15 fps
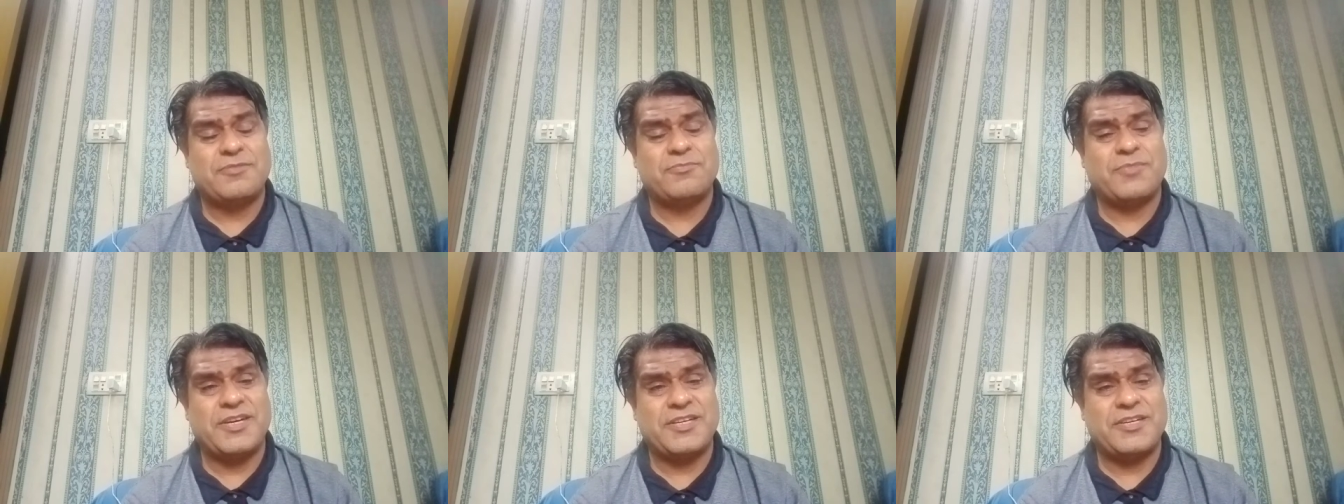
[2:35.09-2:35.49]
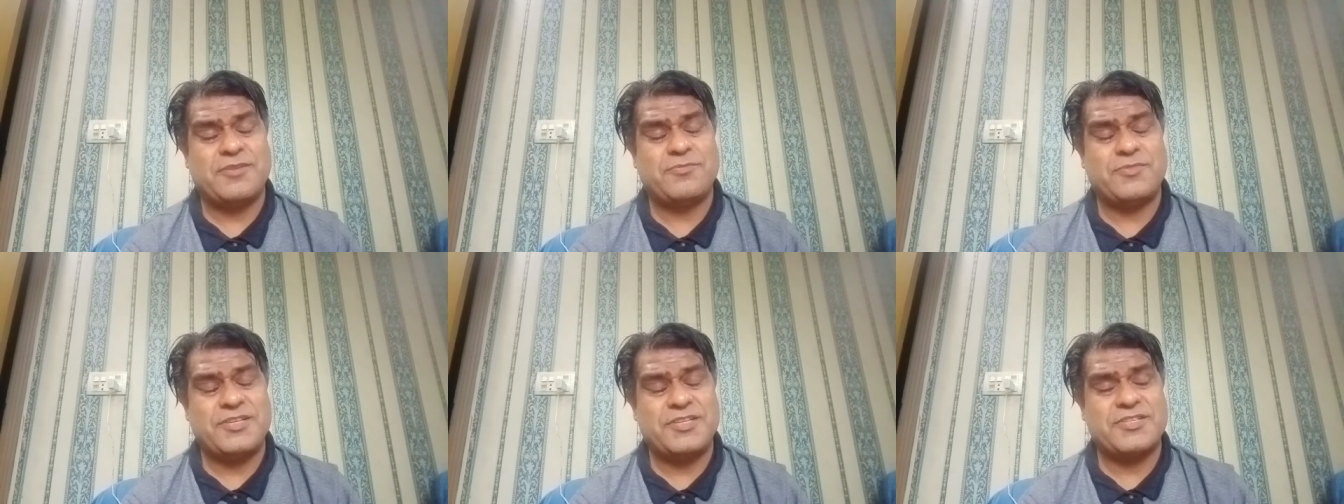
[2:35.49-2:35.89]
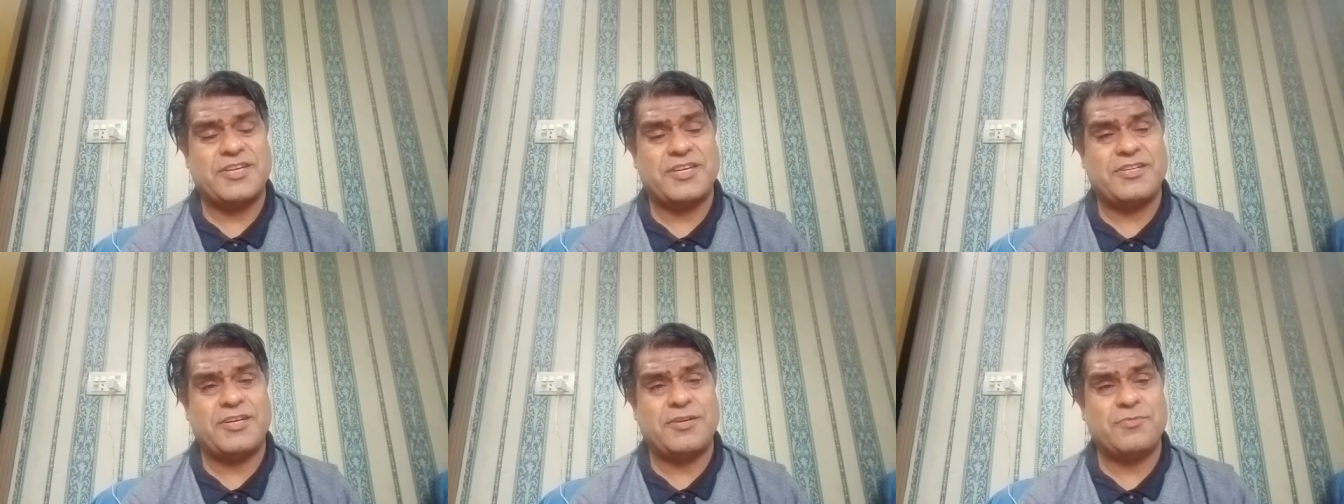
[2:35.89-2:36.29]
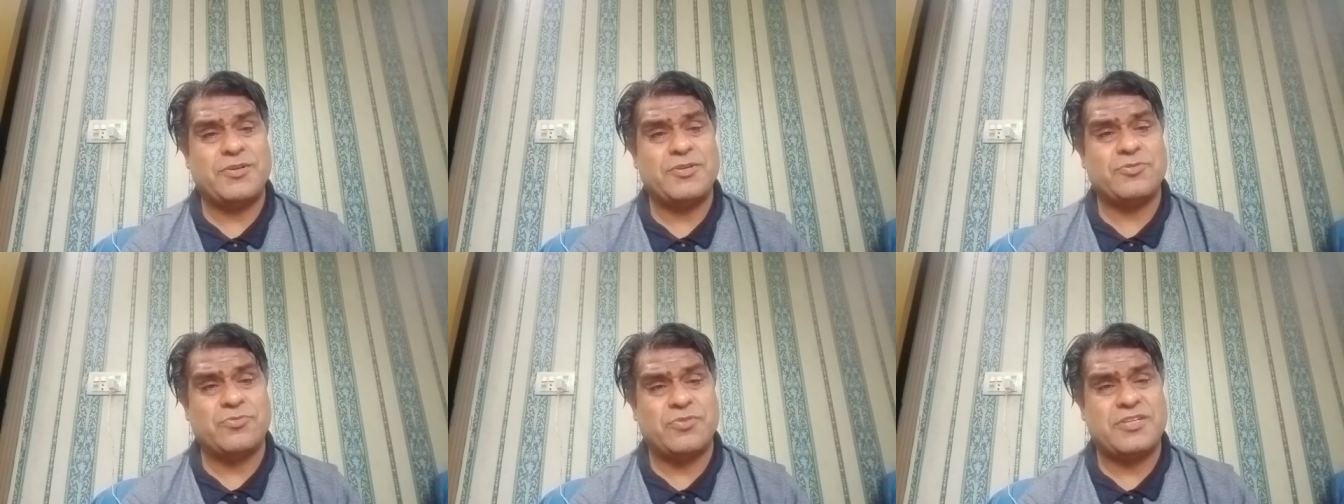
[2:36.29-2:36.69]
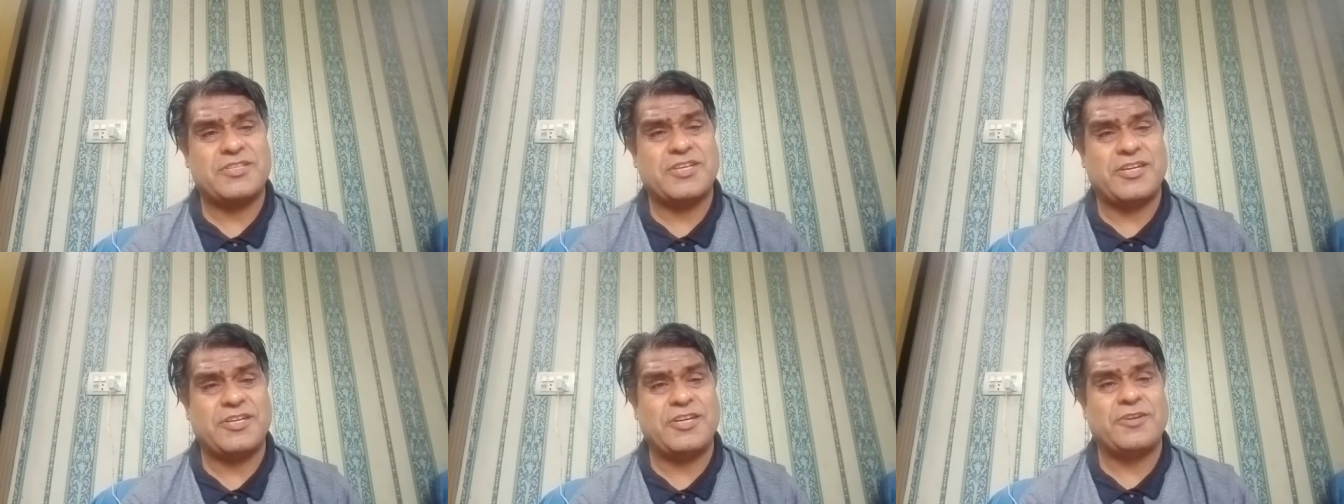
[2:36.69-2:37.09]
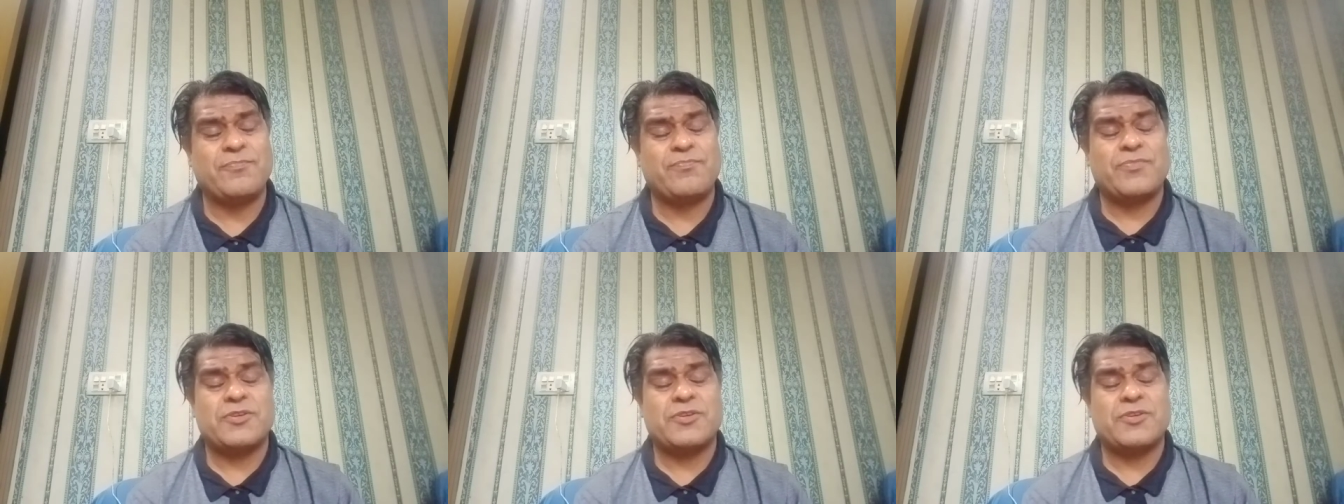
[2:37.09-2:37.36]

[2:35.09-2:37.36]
Biden decided, I mean you decided.